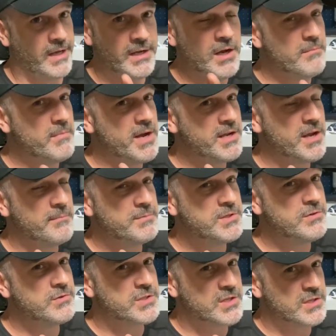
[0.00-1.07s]
I got mine up
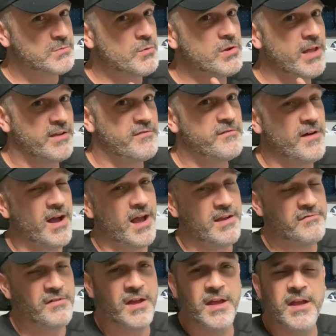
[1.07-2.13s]
too, so it's more like
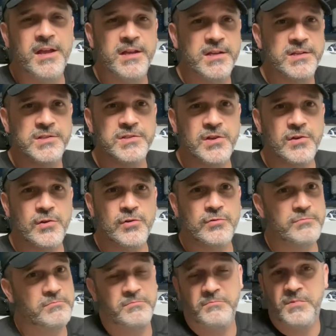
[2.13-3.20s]
5.
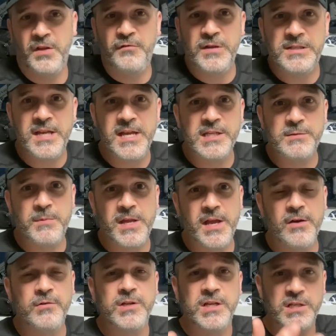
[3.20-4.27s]
So if he takes me
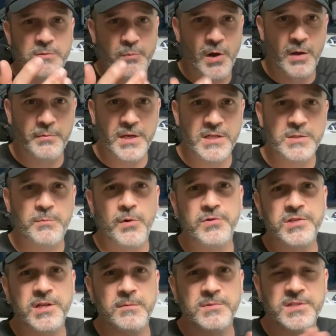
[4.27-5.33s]
out, he's probably
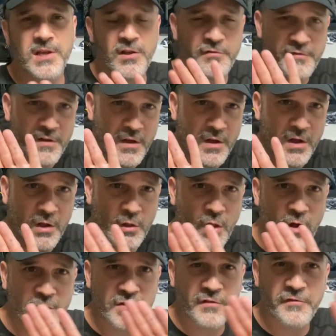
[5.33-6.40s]
exposing himself
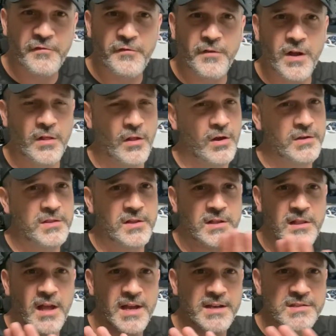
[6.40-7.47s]
along the
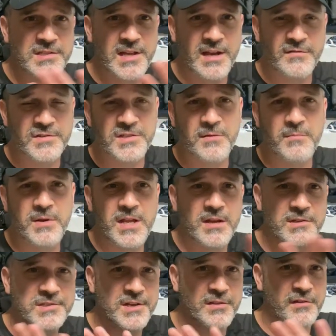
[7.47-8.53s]
line of sight of somebody
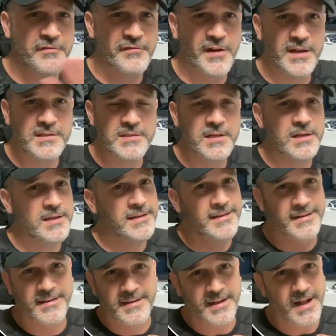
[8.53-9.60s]
else on the front.
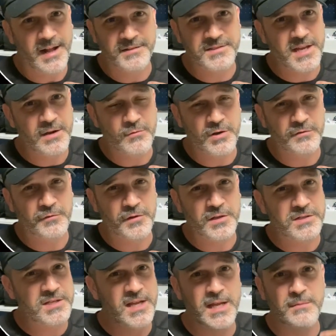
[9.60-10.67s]
I'll take one for the
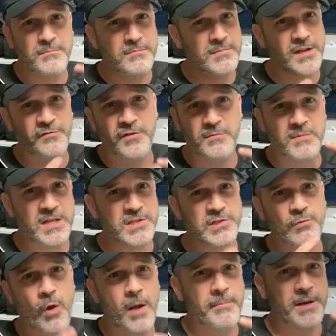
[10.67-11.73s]
team if it means
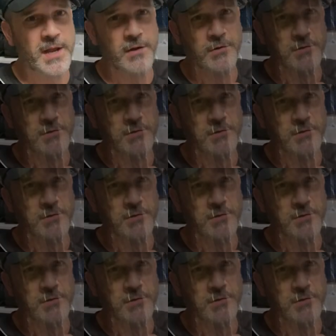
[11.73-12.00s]
swapping out.